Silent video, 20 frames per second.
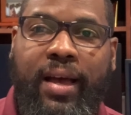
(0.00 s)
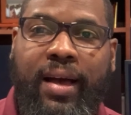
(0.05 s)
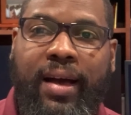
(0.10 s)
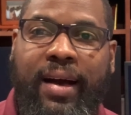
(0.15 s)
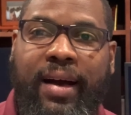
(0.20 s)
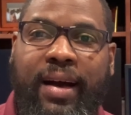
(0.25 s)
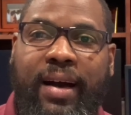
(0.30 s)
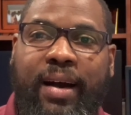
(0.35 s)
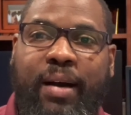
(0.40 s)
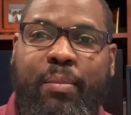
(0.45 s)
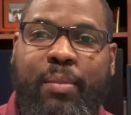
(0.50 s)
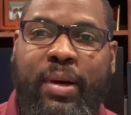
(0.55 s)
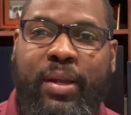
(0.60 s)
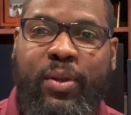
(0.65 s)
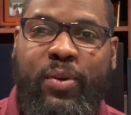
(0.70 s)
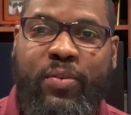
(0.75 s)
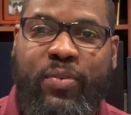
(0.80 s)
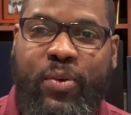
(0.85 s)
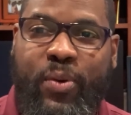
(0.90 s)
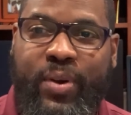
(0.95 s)
Um, I
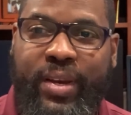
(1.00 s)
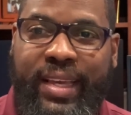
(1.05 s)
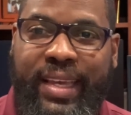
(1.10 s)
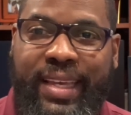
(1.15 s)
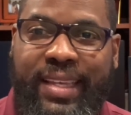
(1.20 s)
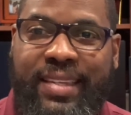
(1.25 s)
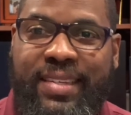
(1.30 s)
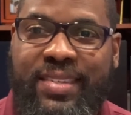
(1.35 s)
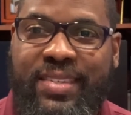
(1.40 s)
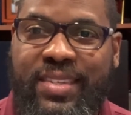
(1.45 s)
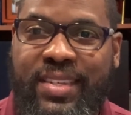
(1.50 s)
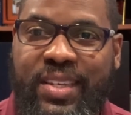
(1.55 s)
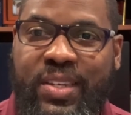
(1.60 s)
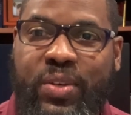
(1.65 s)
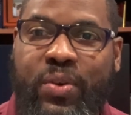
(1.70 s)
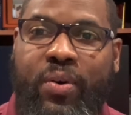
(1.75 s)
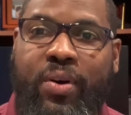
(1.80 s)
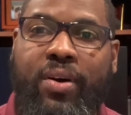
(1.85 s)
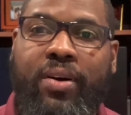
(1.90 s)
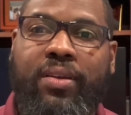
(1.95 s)
look forward again to seeing
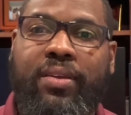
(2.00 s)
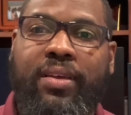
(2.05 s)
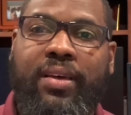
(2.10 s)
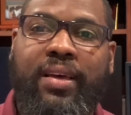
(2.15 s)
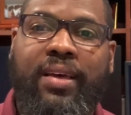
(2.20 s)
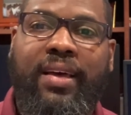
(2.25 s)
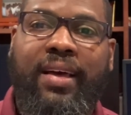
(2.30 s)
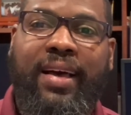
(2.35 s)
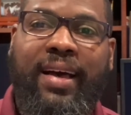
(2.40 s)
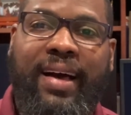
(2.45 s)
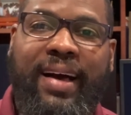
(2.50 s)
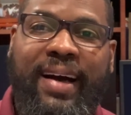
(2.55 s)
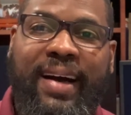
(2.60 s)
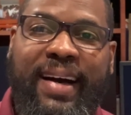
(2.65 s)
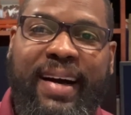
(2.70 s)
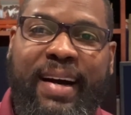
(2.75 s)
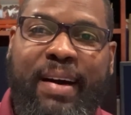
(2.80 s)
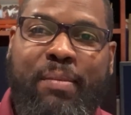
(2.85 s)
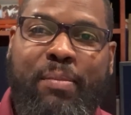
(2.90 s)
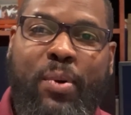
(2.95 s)
you all
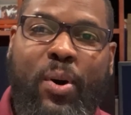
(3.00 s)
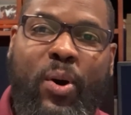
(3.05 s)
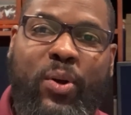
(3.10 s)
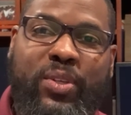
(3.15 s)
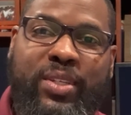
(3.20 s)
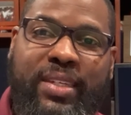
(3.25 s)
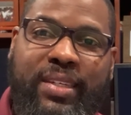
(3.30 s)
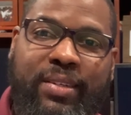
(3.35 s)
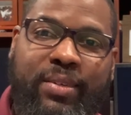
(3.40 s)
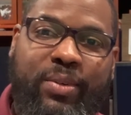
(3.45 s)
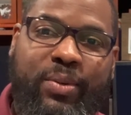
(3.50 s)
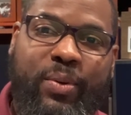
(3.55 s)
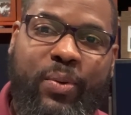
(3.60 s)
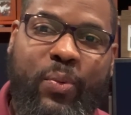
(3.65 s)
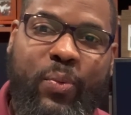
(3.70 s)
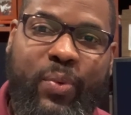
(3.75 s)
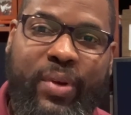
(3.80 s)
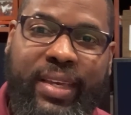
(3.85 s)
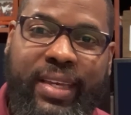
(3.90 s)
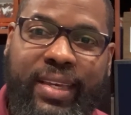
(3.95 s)
um, until
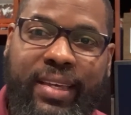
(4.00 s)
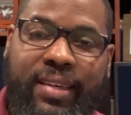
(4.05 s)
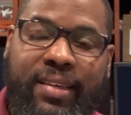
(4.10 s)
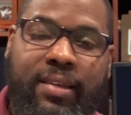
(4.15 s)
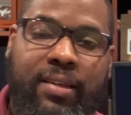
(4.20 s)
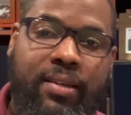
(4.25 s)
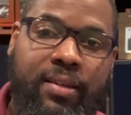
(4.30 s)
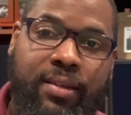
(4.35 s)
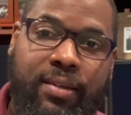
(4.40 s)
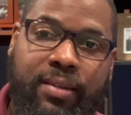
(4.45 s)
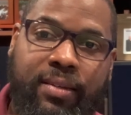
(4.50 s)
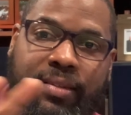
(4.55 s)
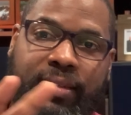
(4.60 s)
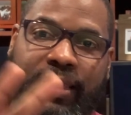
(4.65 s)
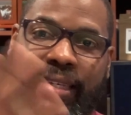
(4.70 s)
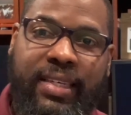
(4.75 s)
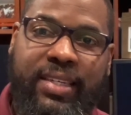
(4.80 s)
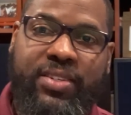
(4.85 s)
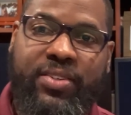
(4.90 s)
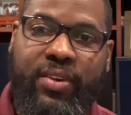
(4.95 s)
we
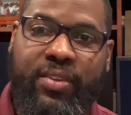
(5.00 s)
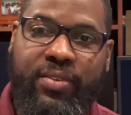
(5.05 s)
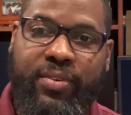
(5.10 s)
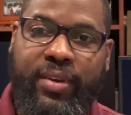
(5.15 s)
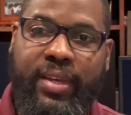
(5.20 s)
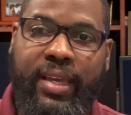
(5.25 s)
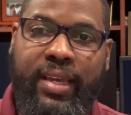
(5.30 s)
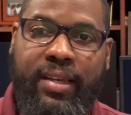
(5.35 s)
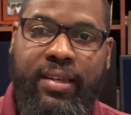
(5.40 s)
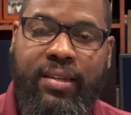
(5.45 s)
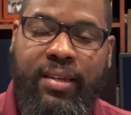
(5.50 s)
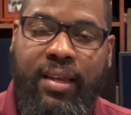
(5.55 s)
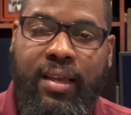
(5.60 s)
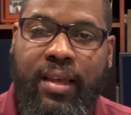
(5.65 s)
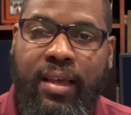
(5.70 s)
see each other again,